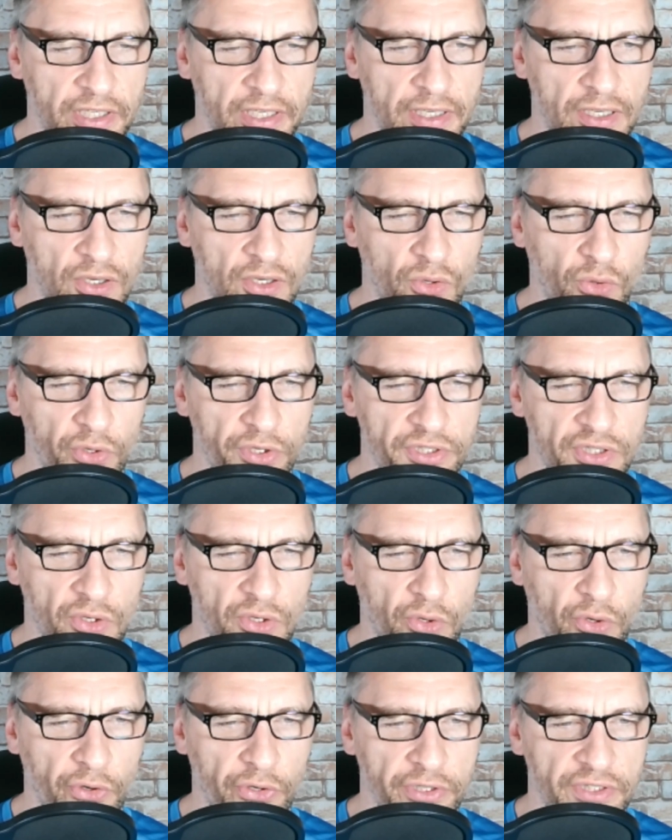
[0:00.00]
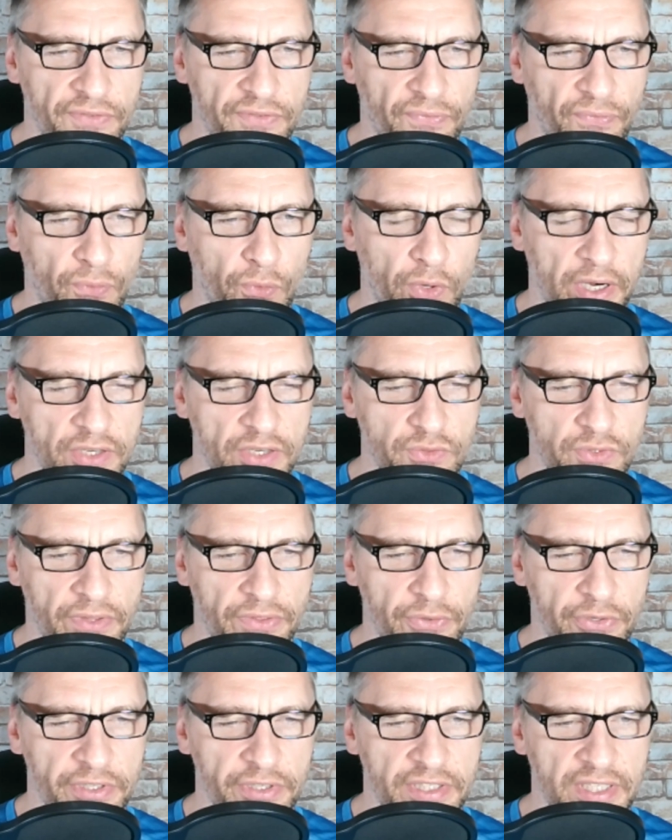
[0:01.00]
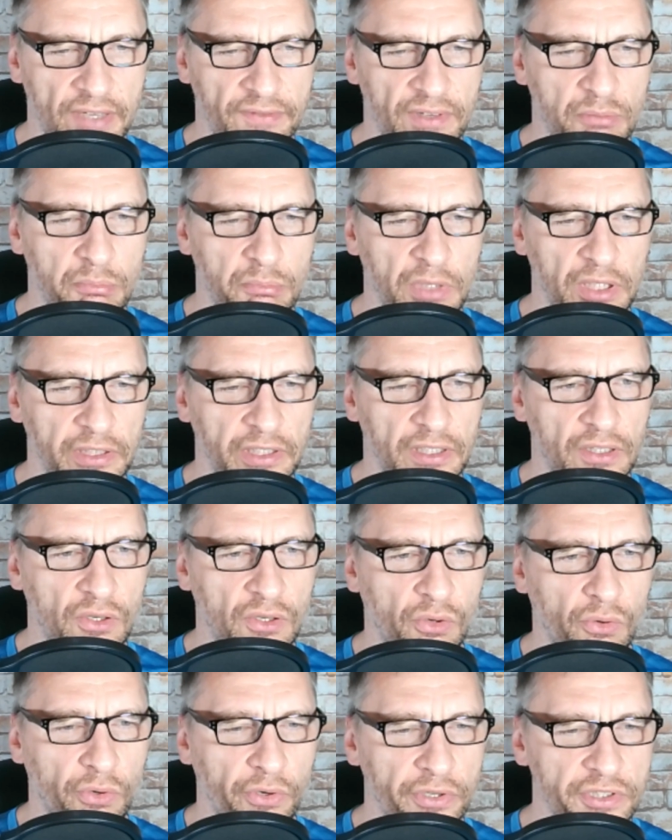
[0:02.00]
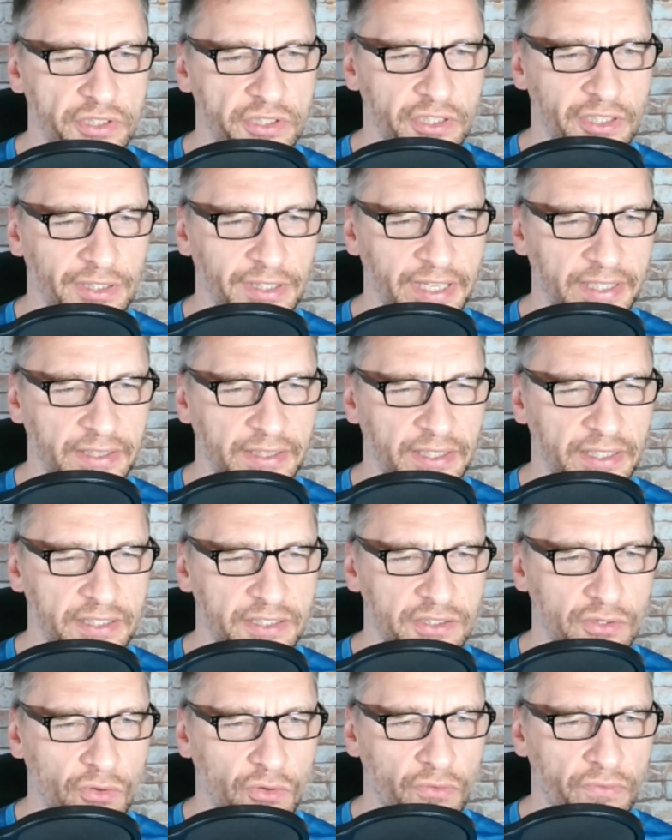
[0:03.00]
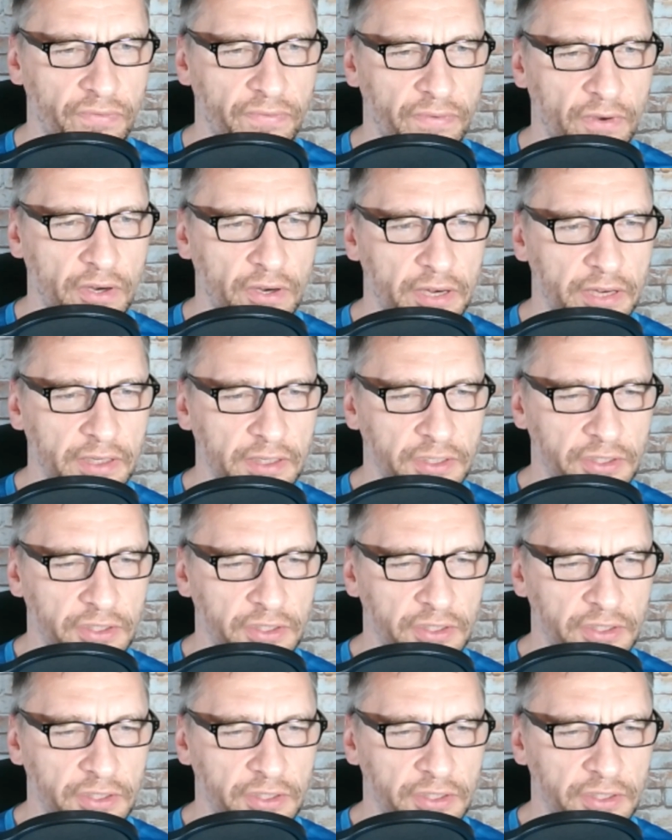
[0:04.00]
And noise coins, 437 million coins collected so far.